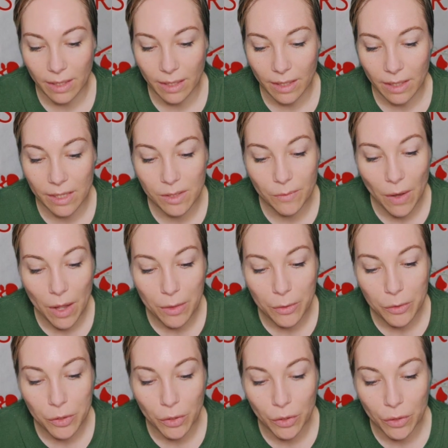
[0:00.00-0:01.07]
His father
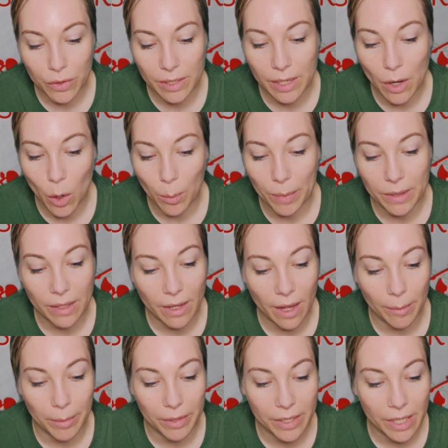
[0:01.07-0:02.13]
turned and opened the
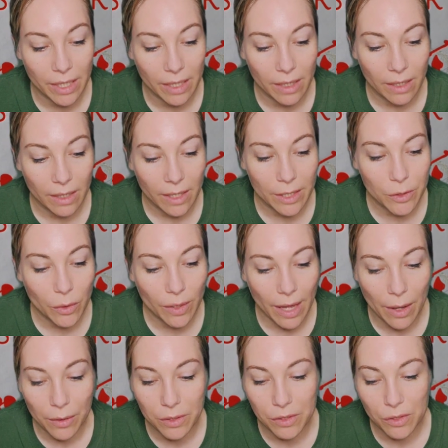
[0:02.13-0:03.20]
cupboard. He took
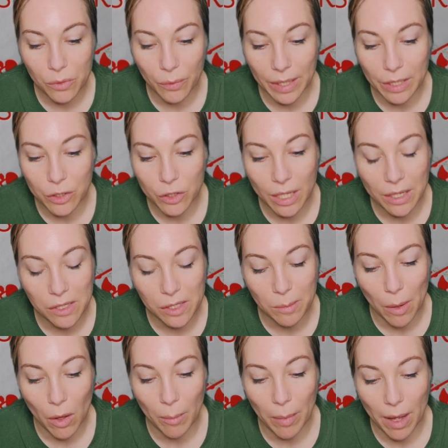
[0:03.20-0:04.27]
out a syringe and a
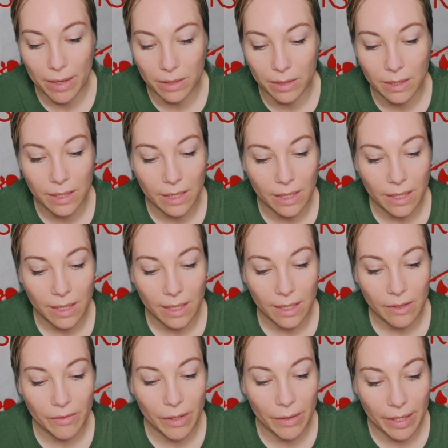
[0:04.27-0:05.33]
small bottle.
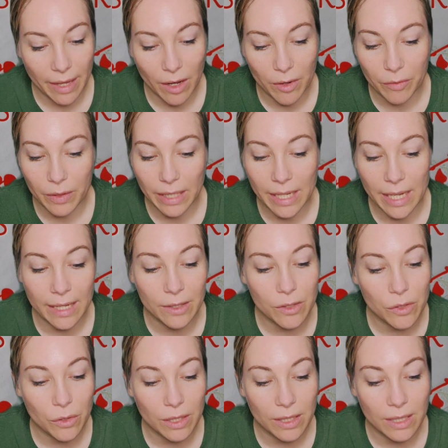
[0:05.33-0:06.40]
Very carefully, he
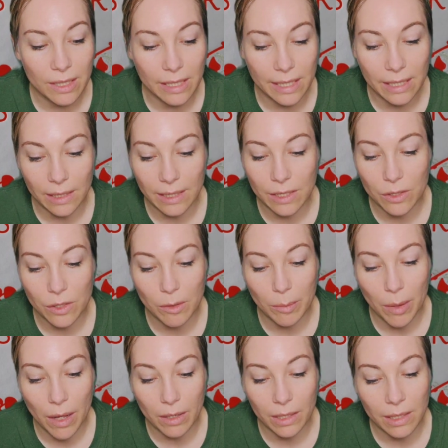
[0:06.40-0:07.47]
inserted the needle into the
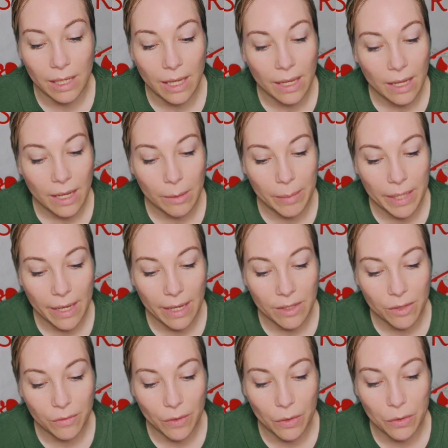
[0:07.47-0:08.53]
bottle and began
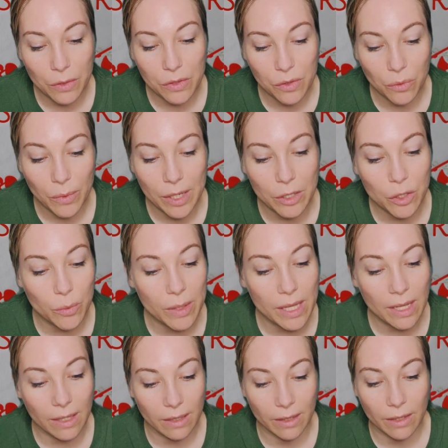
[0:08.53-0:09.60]
to fill the syringe with a
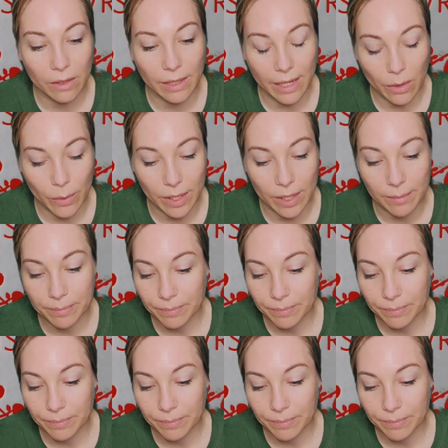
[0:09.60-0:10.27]
clear liquid.